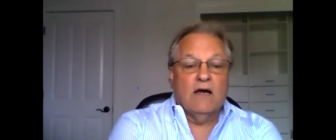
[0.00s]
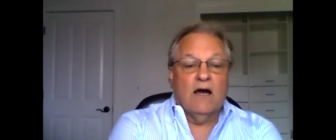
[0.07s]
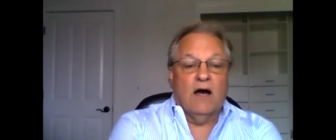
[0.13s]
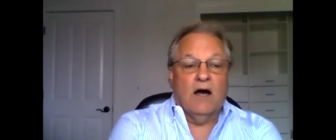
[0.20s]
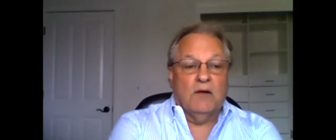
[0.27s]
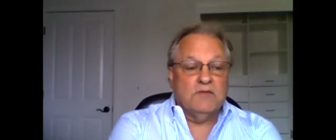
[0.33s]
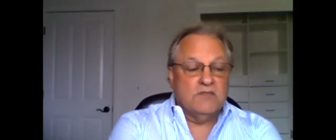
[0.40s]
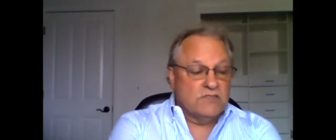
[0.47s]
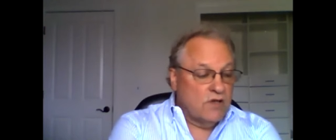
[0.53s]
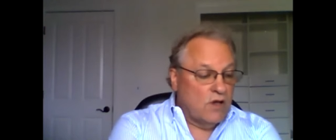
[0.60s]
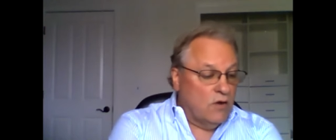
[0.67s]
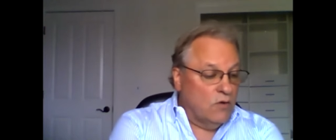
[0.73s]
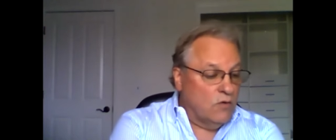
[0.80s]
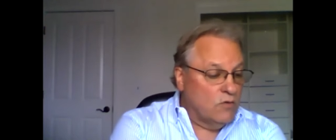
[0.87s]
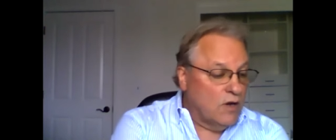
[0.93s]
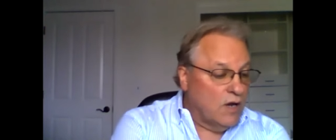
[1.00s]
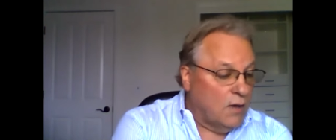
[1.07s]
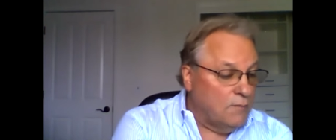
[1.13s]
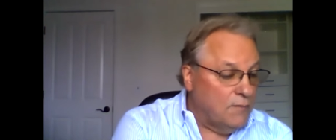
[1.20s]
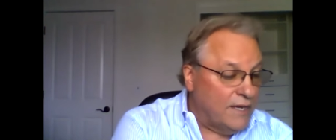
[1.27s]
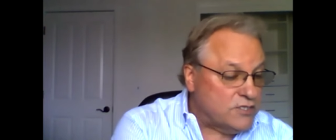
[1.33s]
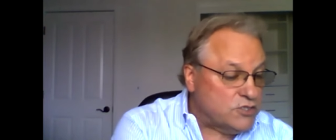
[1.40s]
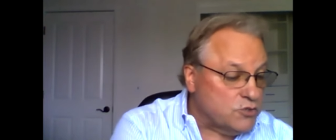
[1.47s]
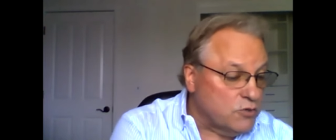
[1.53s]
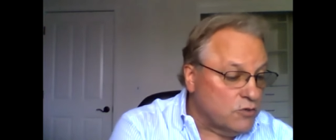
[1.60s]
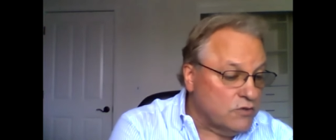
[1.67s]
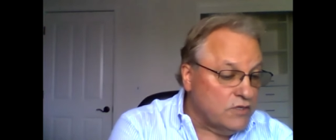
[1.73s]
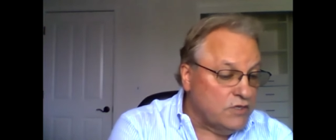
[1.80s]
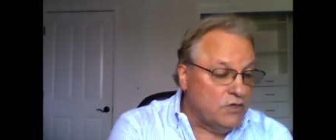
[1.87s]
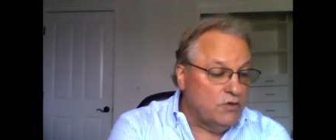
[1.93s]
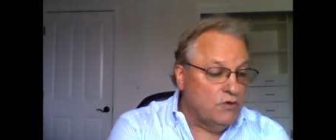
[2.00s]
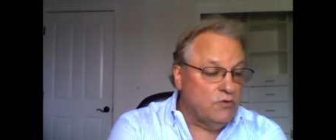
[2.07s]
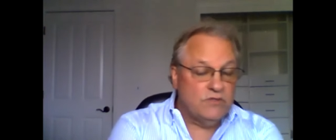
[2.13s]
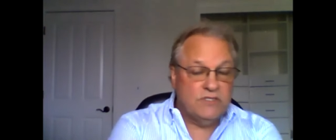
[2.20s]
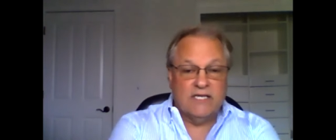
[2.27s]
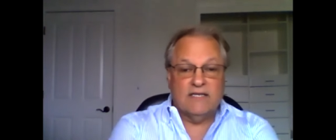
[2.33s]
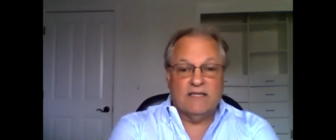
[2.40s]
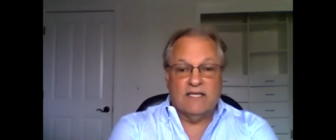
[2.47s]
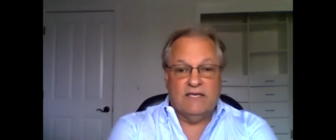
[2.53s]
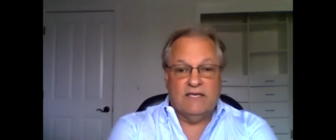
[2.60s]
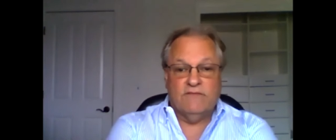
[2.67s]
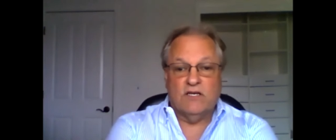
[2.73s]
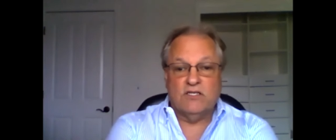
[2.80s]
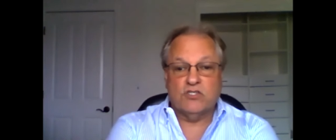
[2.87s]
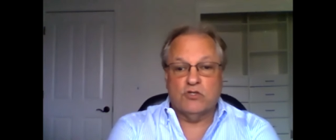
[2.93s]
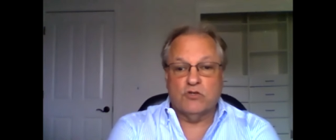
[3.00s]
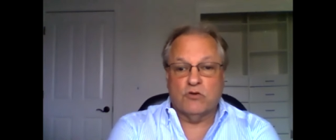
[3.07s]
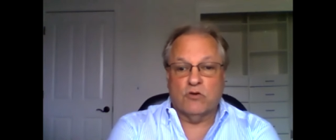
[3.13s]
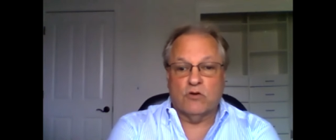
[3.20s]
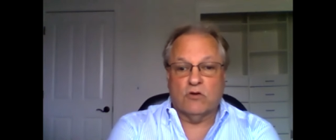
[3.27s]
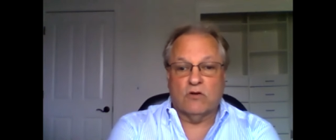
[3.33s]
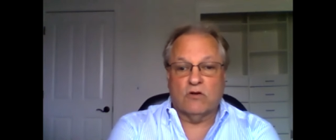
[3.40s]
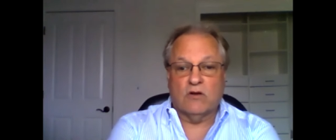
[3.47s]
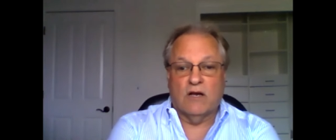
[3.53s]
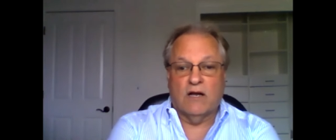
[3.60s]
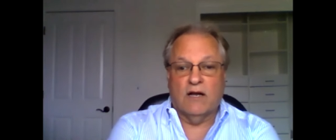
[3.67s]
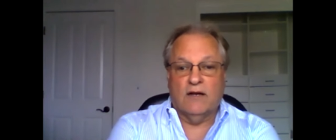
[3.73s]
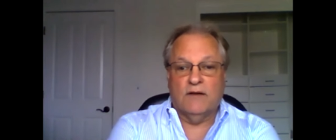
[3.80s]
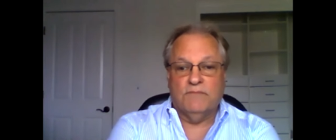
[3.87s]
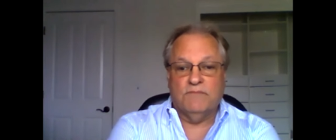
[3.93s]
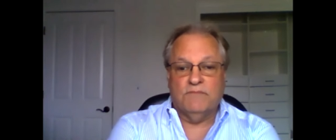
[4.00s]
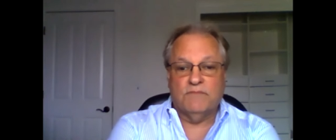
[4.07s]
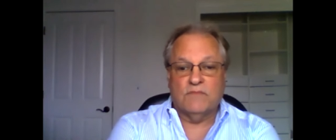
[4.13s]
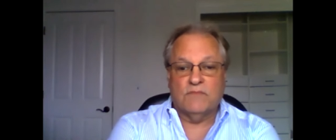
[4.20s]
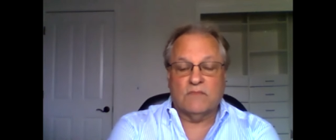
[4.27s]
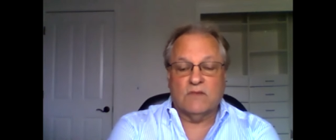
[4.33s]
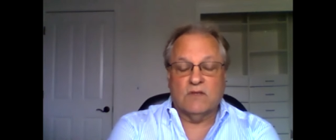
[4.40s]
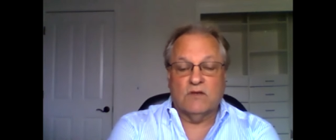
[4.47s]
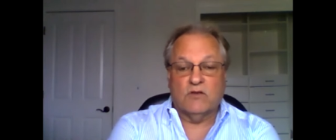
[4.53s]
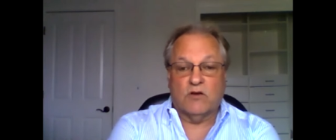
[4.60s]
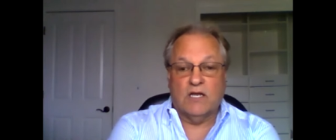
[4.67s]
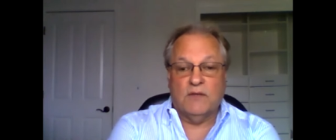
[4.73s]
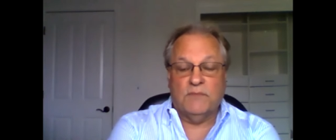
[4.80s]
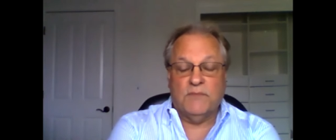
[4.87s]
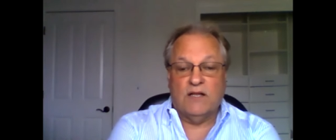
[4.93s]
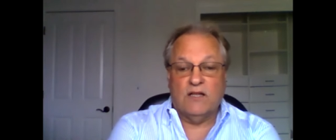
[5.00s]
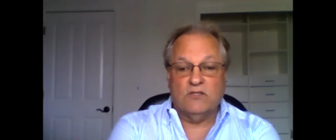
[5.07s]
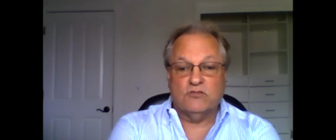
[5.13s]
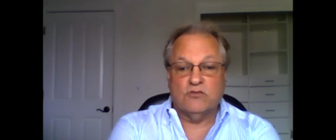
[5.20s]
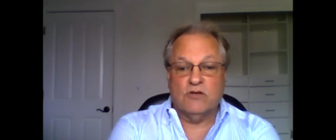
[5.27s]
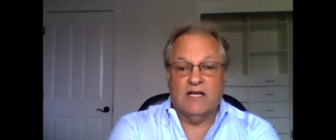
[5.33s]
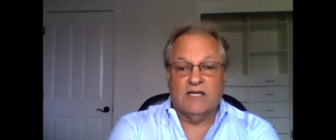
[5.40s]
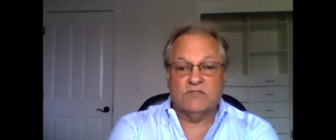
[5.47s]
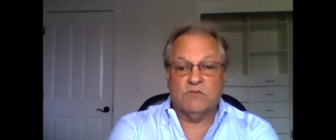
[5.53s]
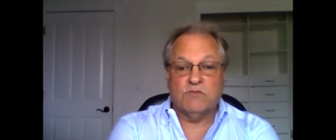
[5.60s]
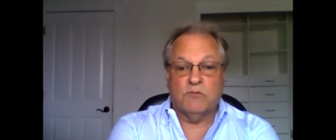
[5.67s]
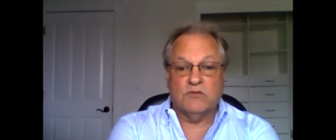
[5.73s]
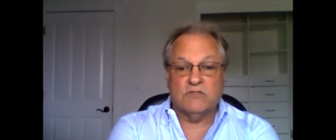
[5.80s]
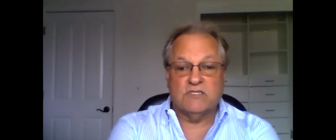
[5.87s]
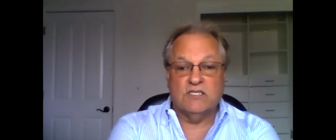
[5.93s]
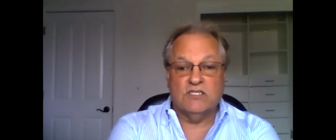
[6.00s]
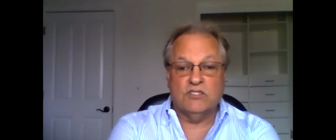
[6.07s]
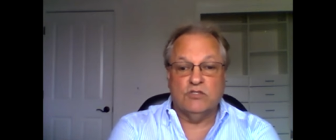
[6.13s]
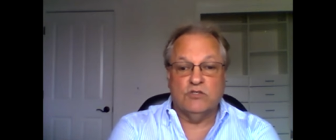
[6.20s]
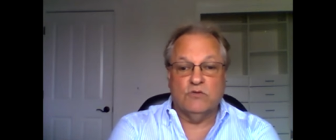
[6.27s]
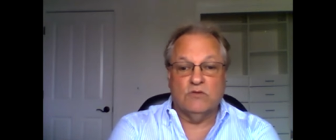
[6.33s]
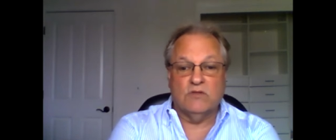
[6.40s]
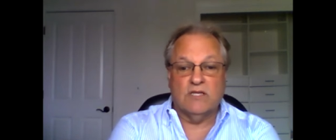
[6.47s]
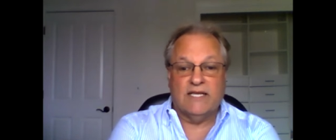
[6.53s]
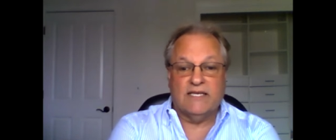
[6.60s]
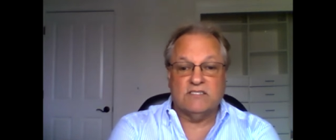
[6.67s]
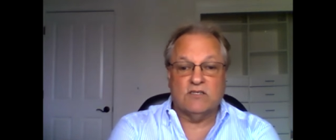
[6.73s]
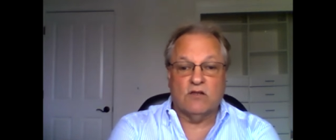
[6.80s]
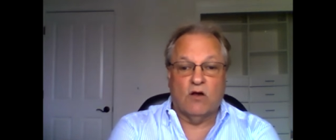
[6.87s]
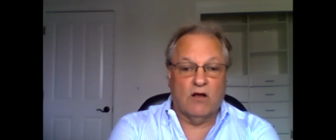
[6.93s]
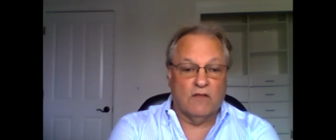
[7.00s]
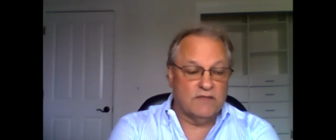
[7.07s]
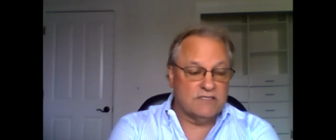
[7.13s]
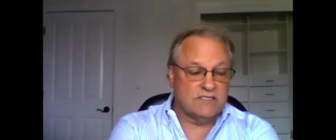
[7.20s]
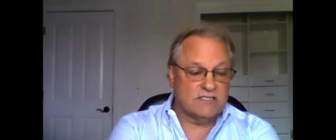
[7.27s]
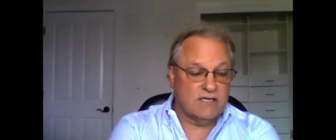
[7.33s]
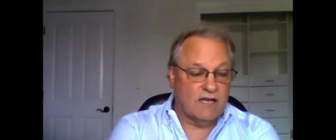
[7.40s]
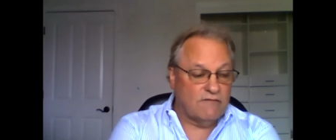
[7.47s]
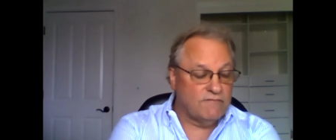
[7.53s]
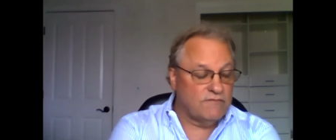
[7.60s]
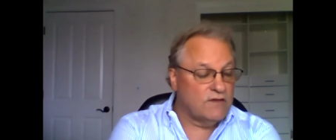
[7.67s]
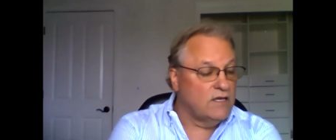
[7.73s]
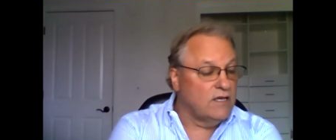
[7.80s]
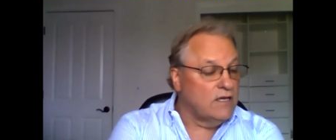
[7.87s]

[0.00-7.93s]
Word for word: Uh, so uh, make sure that you did leave us your um, your email address. We will send you links to all this stuff.